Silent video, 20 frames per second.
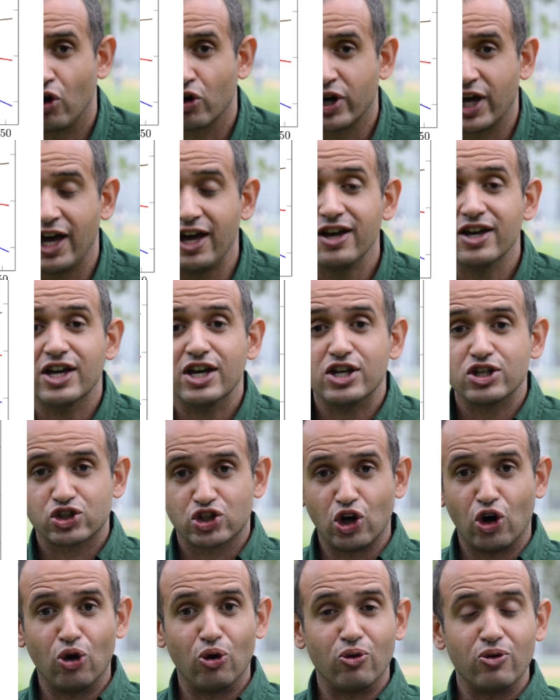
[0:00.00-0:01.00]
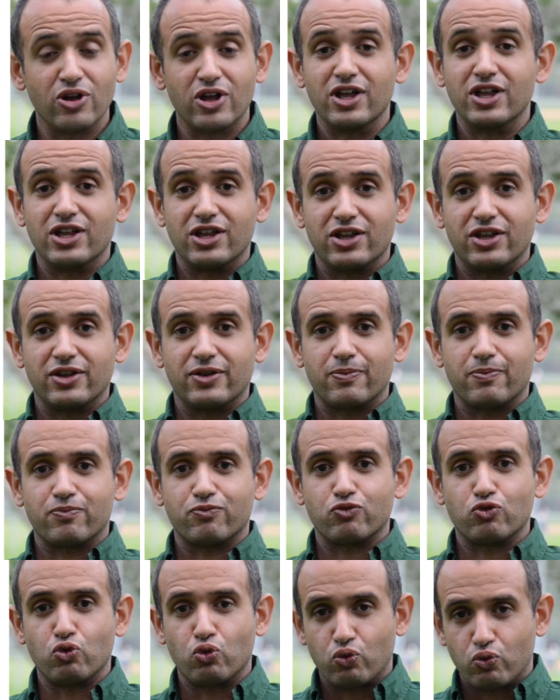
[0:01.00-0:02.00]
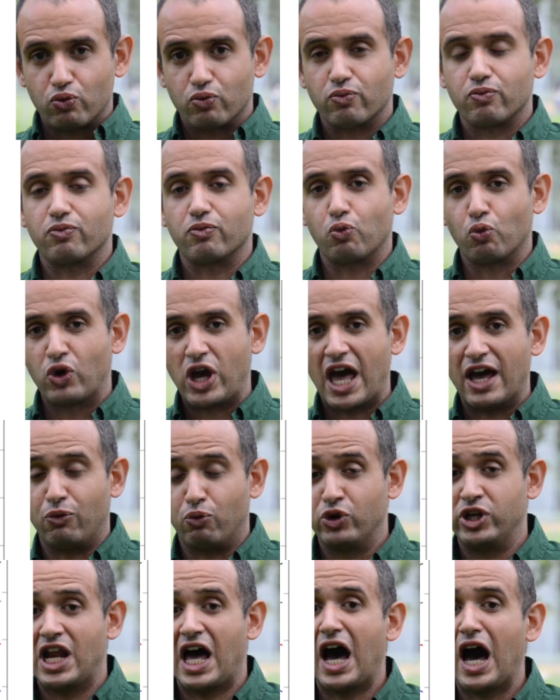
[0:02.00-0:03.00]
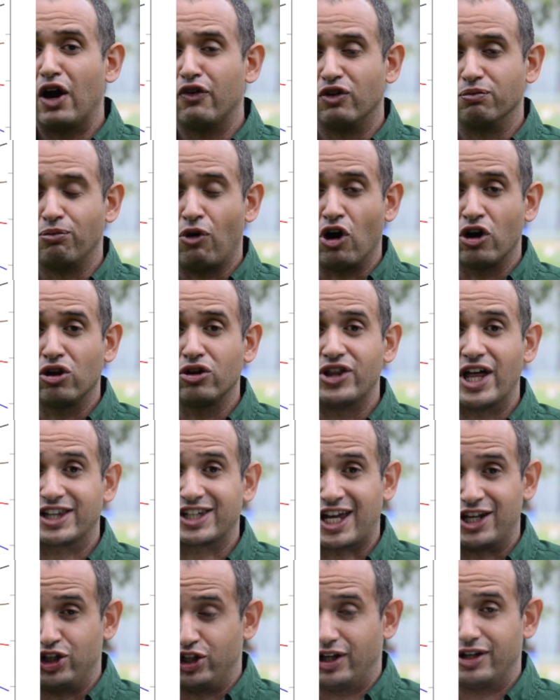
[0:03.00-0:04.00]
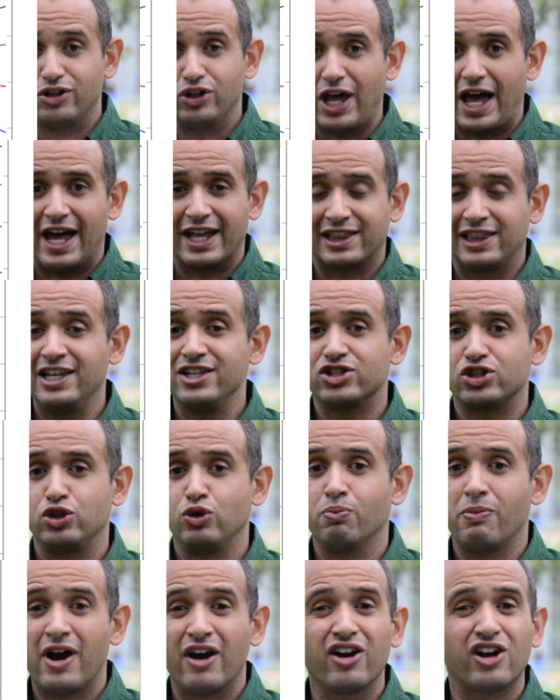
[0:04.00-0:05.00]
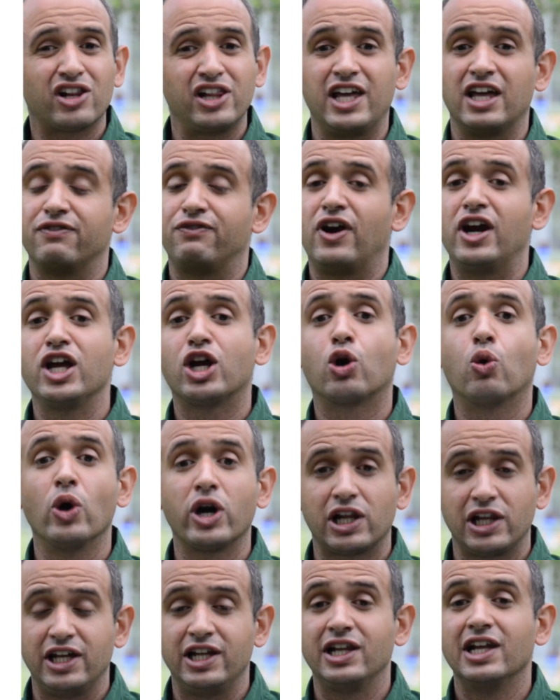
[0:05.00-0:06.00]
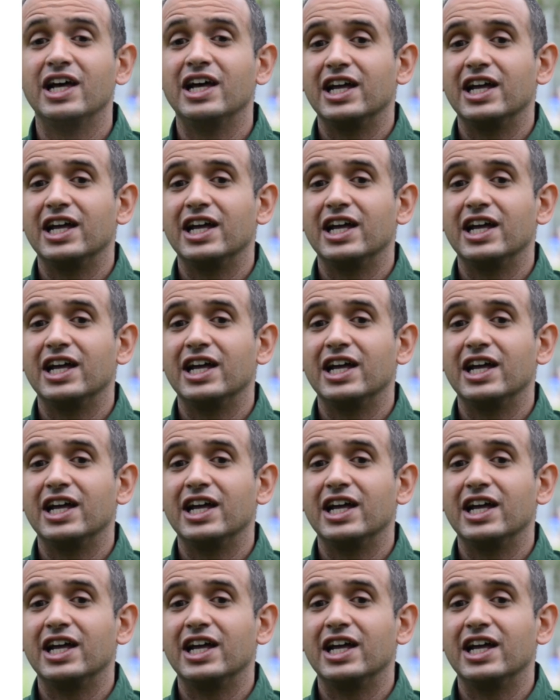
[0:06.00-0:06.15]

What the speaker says: Okay, so we now have a model that can at least numerically and very quickly